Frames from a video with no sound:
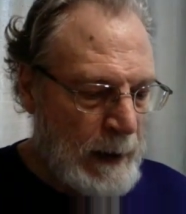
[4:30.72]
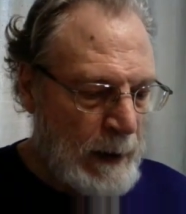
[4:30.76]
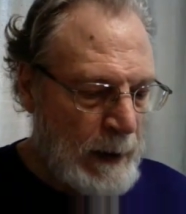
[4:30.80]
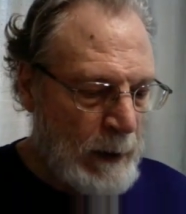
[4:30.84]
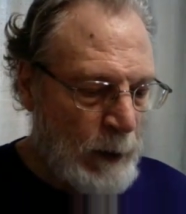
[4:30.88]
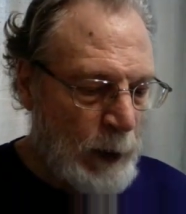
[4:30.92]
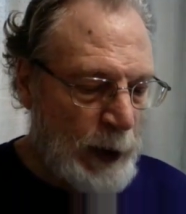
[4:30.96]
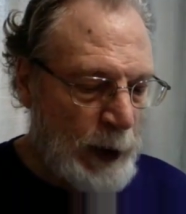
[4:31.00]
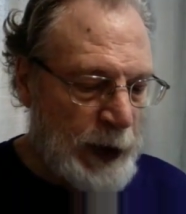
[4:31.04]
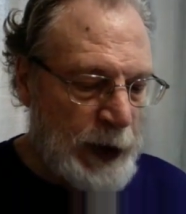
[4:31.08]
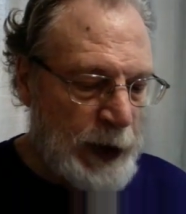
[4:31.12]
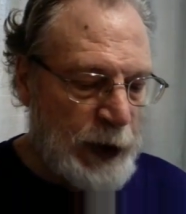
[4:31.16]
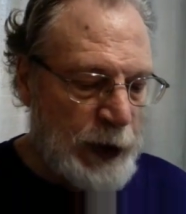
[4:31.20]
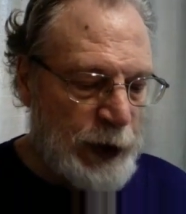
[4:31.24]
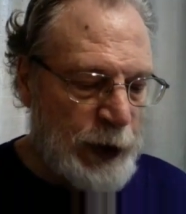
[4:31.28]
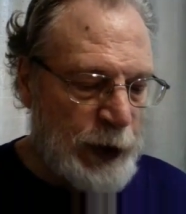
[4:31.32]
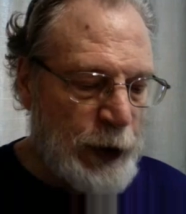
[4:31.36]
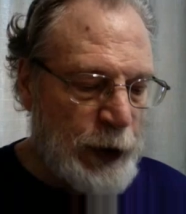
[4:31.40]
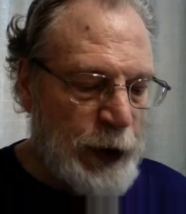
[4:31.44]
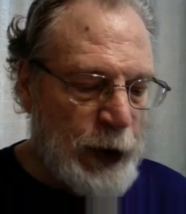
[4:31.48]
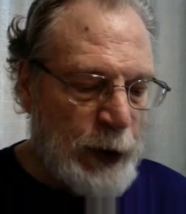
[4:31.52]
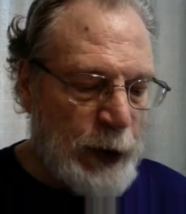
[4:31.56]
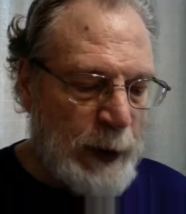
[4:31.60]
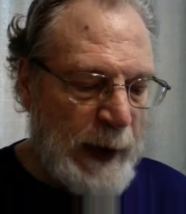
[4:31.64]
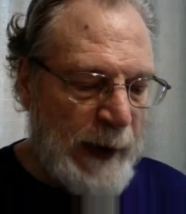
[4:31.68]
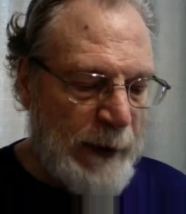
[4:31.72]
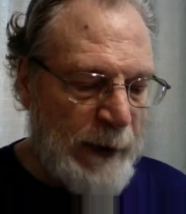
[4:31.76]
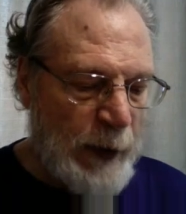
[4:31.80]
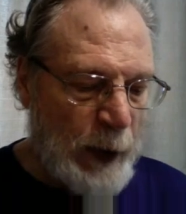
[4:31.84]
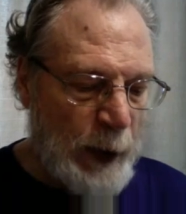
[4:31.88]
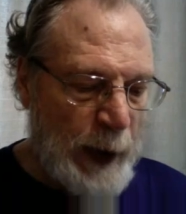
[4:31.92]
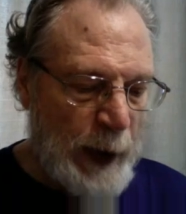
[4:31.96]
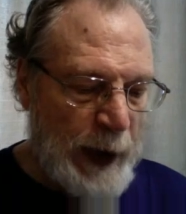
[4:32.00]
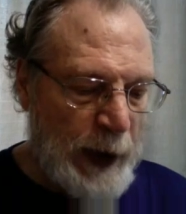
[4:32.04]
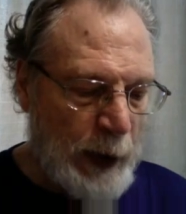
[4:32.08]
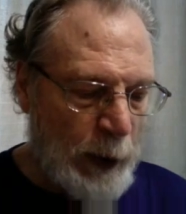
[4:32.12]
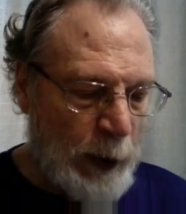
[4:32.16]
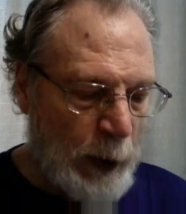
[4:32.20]
When you do your River
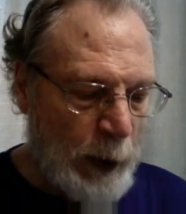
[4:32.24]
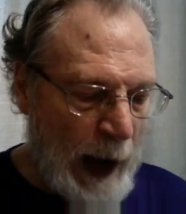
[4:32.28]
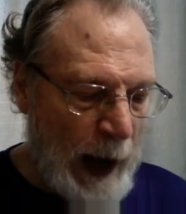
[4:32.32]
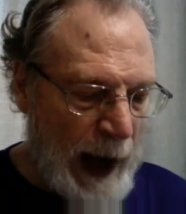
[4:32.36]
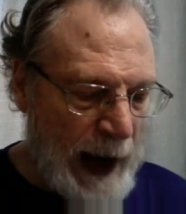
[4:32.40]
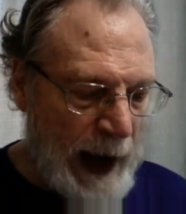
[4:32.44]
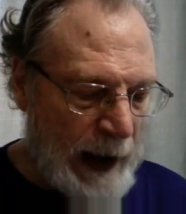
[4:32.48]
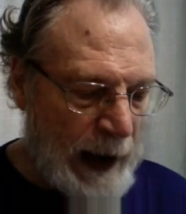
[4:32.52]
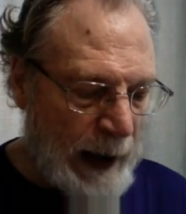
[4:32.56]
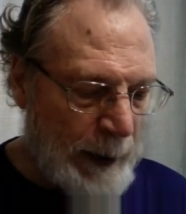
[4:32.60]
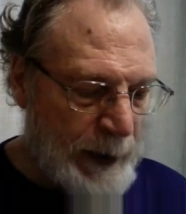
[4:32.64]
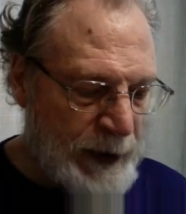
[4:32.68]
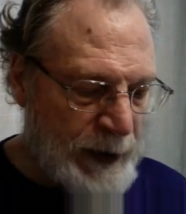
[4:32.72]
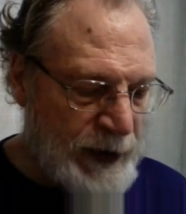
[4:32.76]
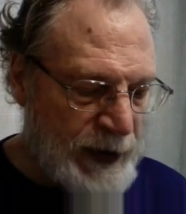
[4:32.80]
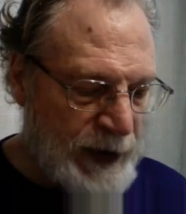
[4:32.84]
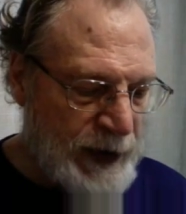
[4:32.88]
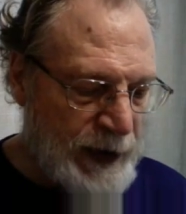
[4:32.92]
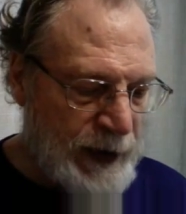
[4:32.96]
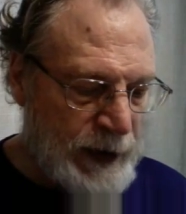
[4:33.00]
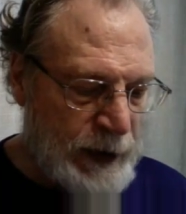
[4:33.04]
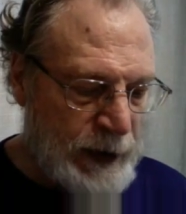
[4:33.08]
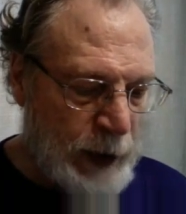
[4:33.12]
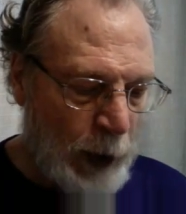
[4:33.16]
Reader write-ups,